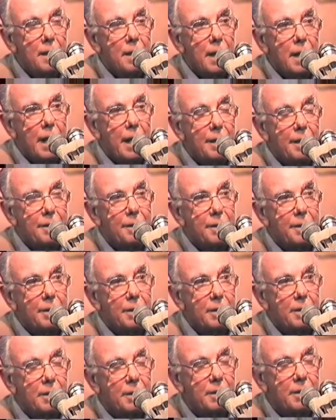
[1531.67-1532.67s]
And
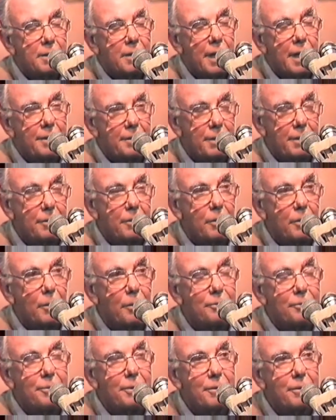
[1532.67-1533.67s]
had to go to
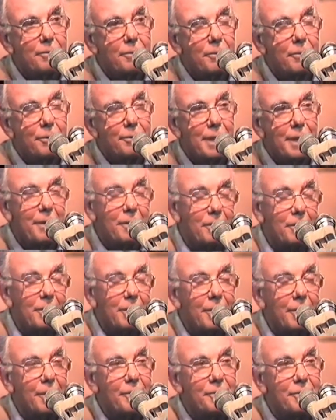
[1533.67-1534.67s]
Launceston, of course, had to look at
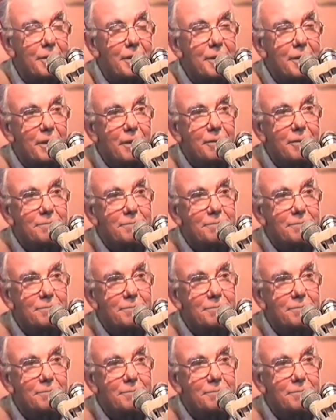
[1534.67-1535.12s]
the casino.